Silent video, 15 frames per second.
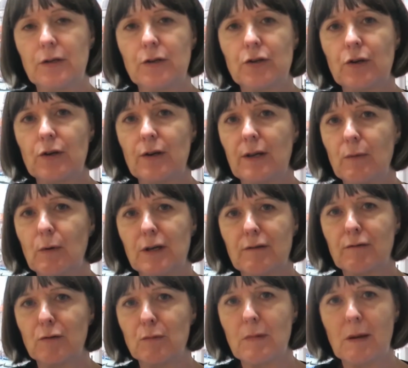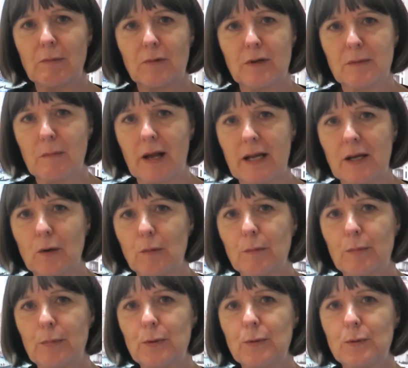Truly wonderful memories made on
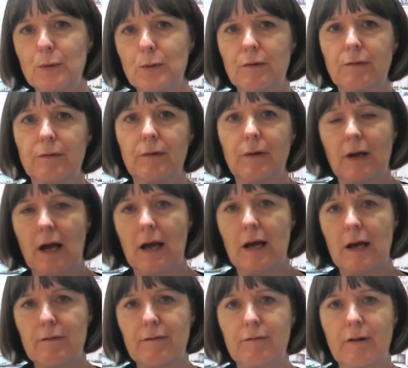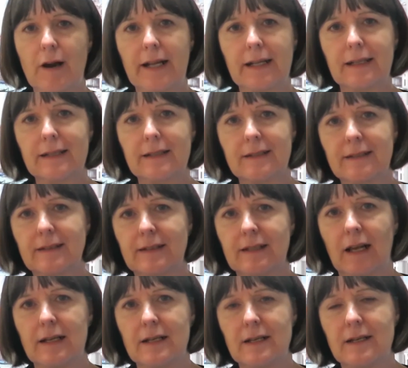board. Friends,
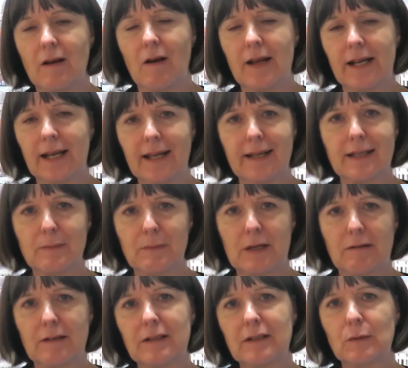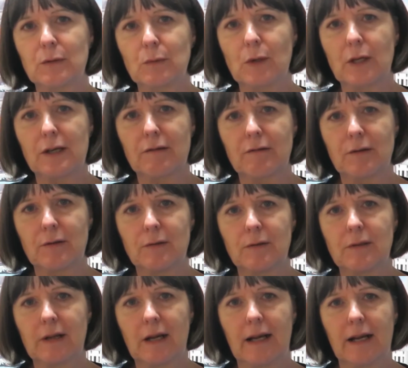dining experience was wonderful,
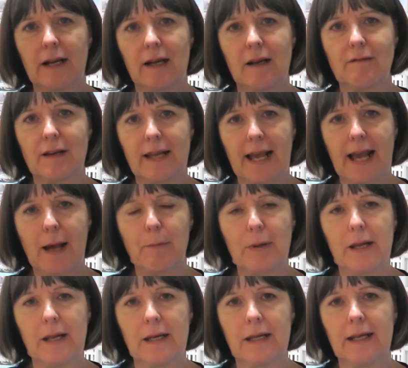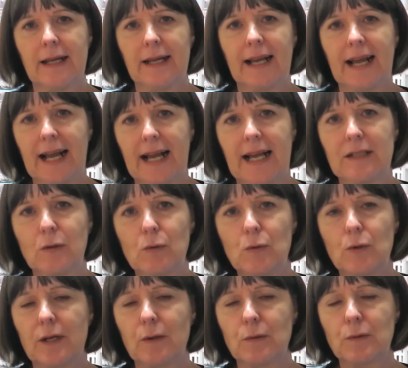had a lovely cabin, and
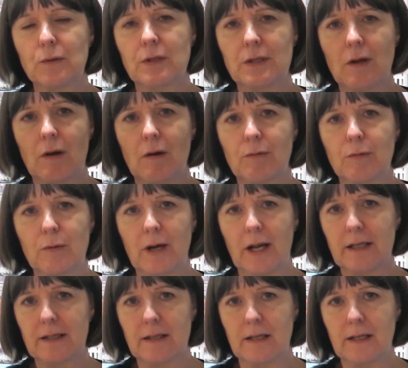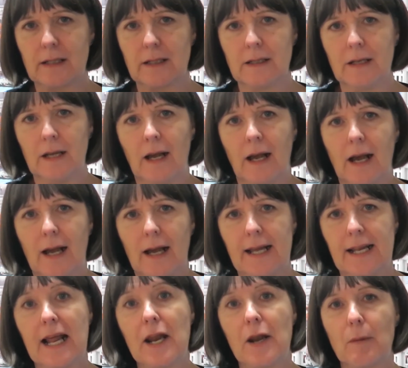all in all staff were excellent.
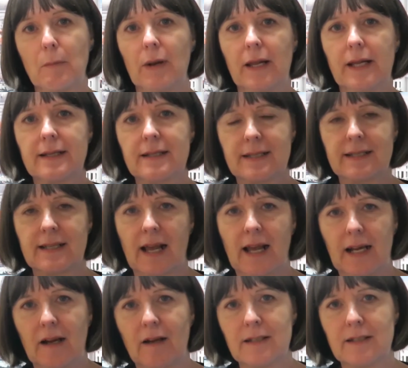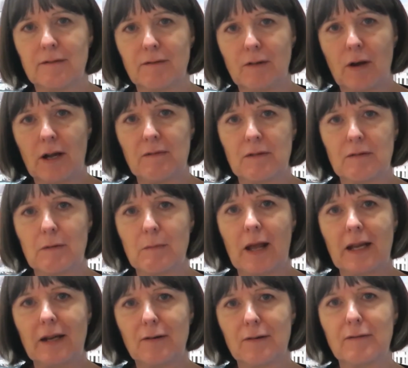And I'm pleased to say I survived the
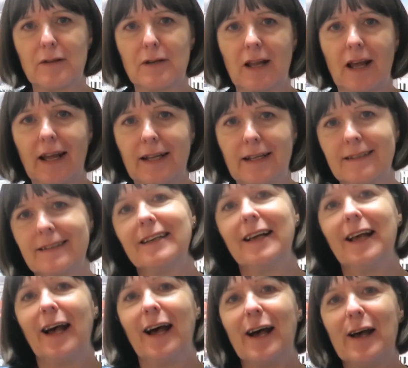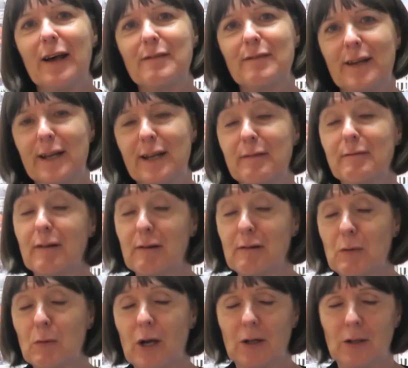remainder of the days feeling
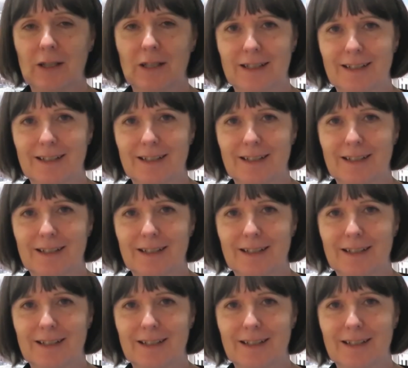very well.